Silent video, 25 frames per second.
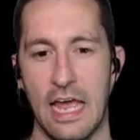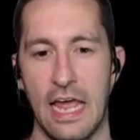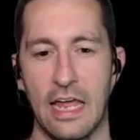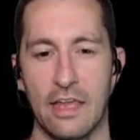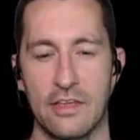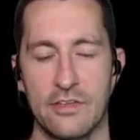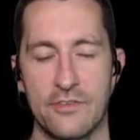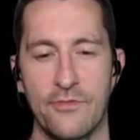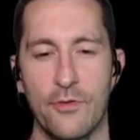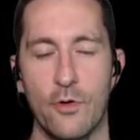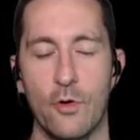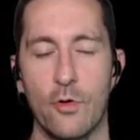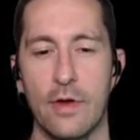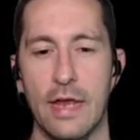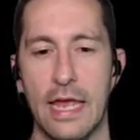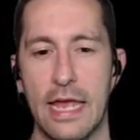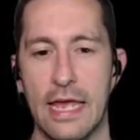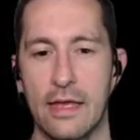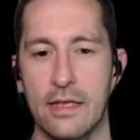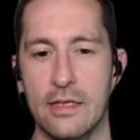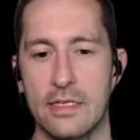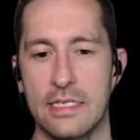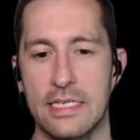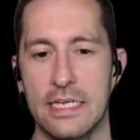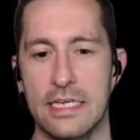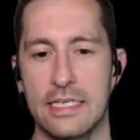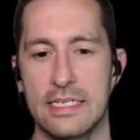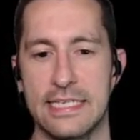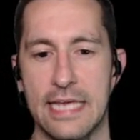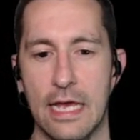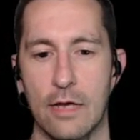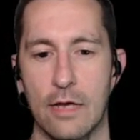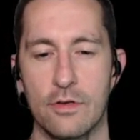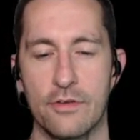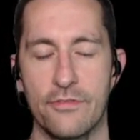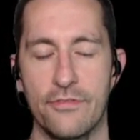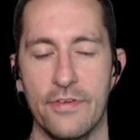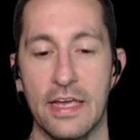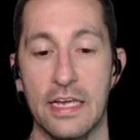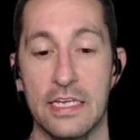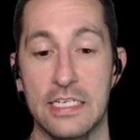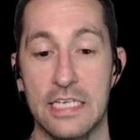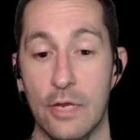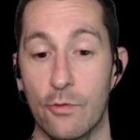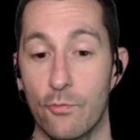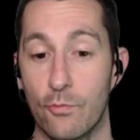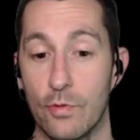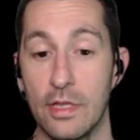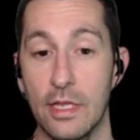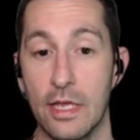As far as sound effects,
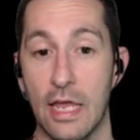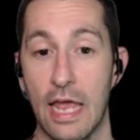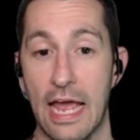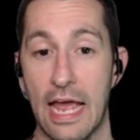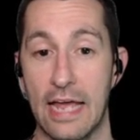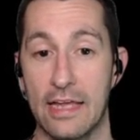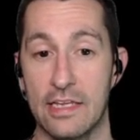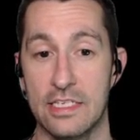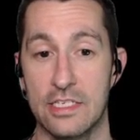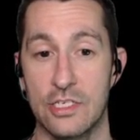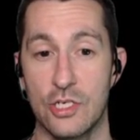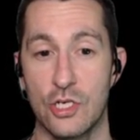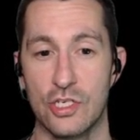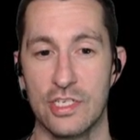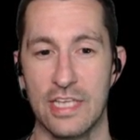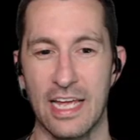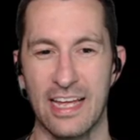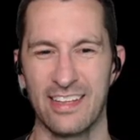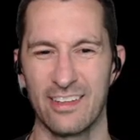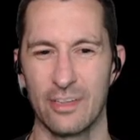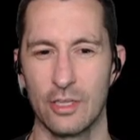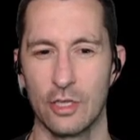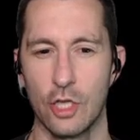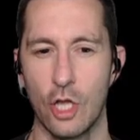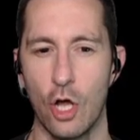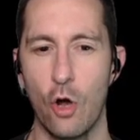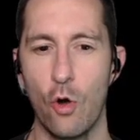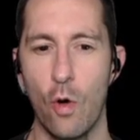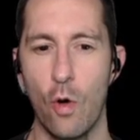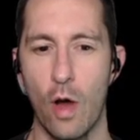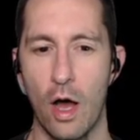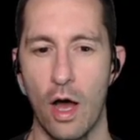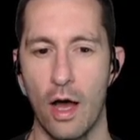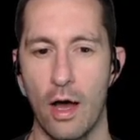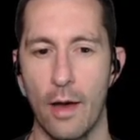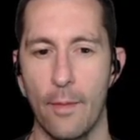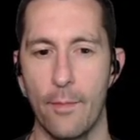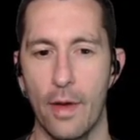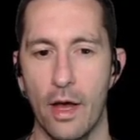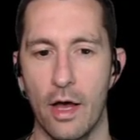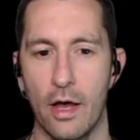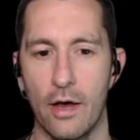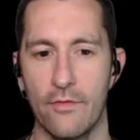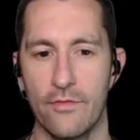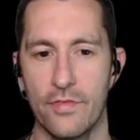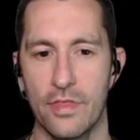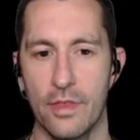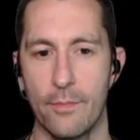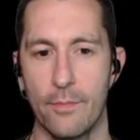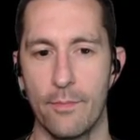it really has just a low hum
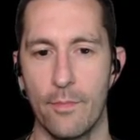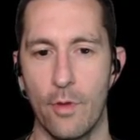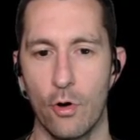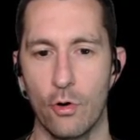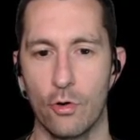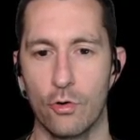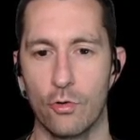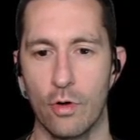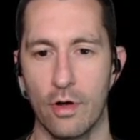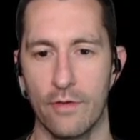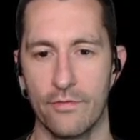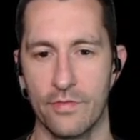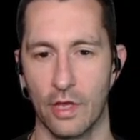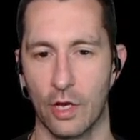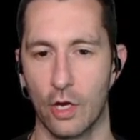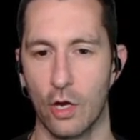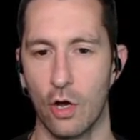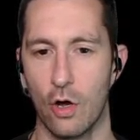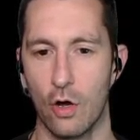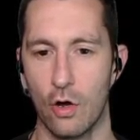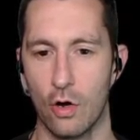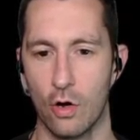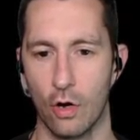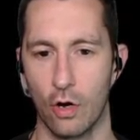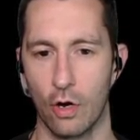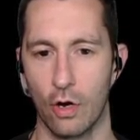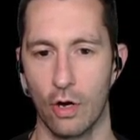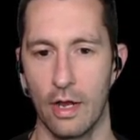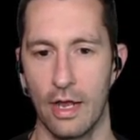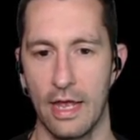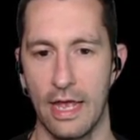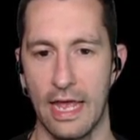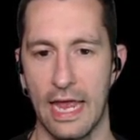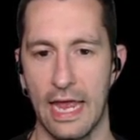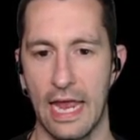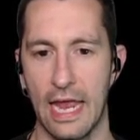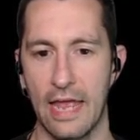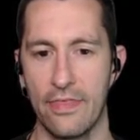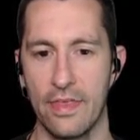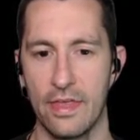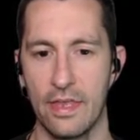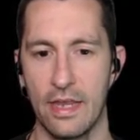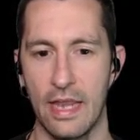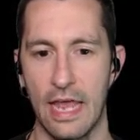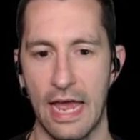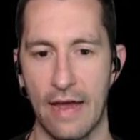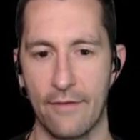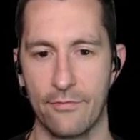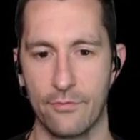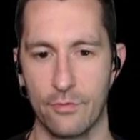of the motor of the car. And
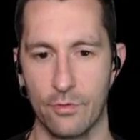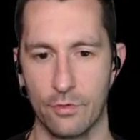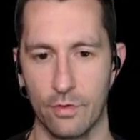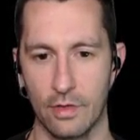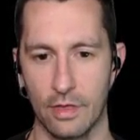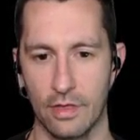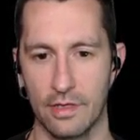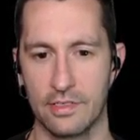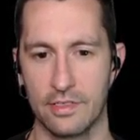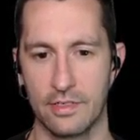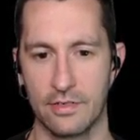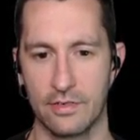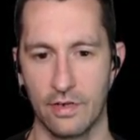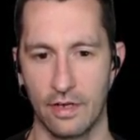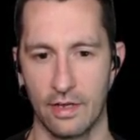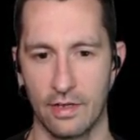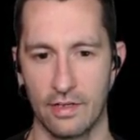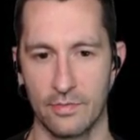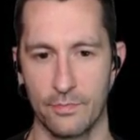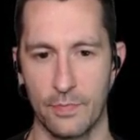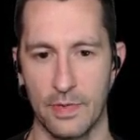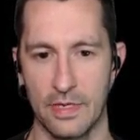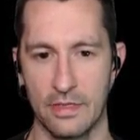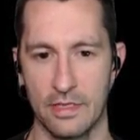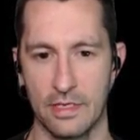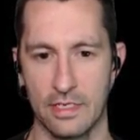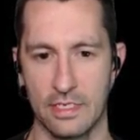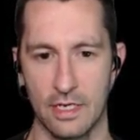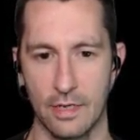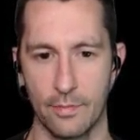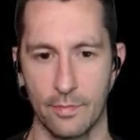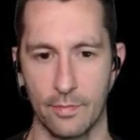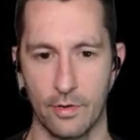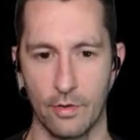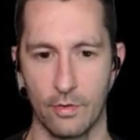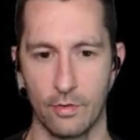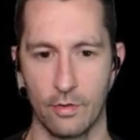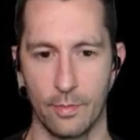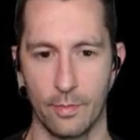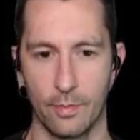then after, let's speed this up, go a